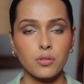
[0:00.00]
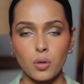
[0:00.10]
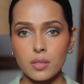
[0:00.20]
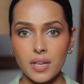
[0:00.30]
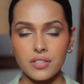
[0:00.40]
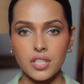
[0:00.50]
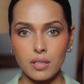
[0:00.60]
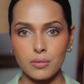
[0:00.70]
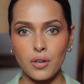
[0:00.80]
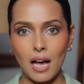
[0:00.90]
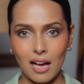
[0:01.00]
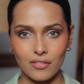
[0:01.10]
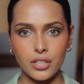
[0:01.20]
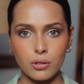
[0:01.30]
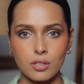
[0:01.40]
It was my dream to have
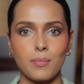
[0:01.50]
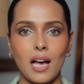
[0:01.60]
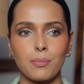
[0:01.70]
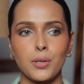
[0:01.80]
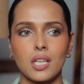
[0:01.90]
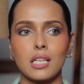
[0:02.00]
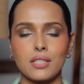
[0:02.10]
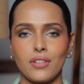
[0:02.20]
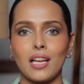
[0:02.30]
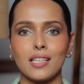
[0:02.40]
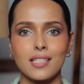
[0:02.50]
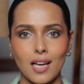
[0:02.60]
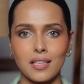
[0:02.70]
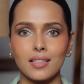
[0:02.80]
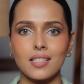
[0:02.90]
and use MAC products when I
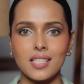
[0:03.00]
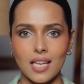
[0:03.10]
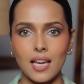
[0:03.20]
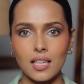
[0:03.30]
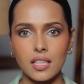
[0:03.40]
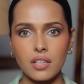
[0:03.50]
started this channel.